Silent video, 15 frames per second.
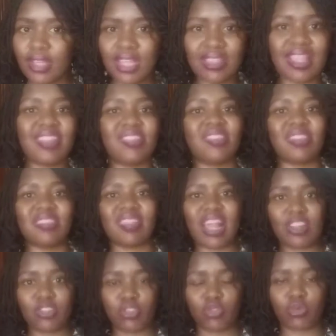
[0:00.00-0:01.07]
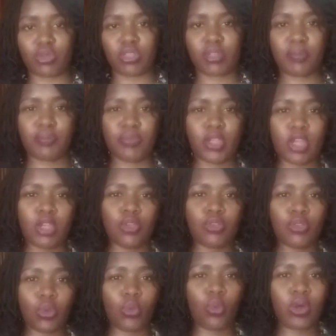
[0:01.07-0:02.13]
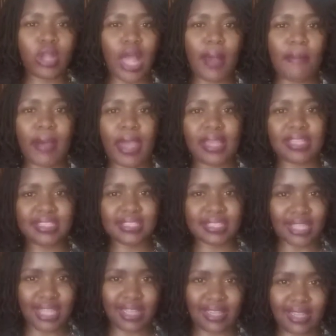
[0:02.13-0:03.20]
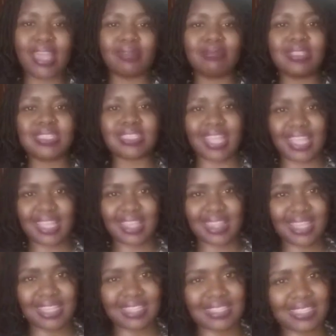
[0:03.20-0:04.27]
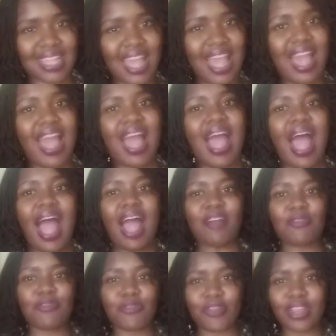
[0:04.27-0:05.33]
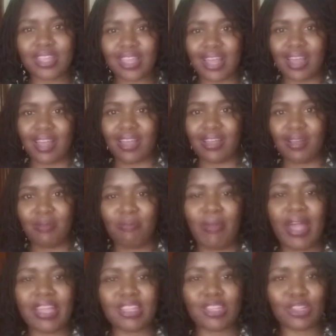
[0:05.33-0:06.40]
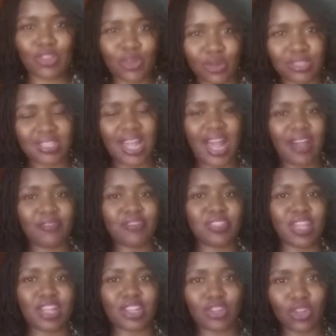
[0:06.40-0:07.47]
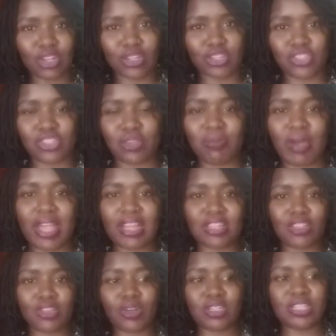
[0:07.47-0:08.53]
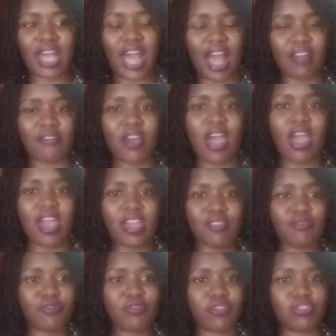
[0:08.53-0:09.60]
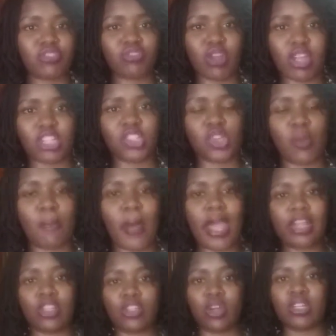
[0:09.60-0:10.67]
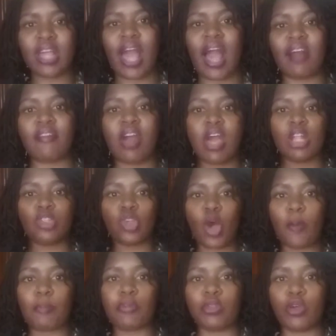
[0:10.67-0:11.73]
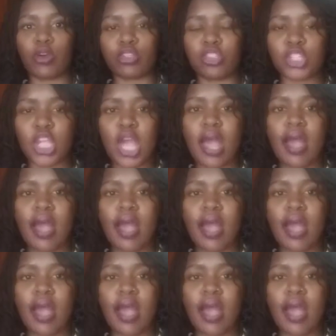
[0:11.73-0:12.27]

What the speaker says: That's the sad truth. So what am I saying? I'm saying this. Africa might not have technology, might not have infrastructure, might not have top-notch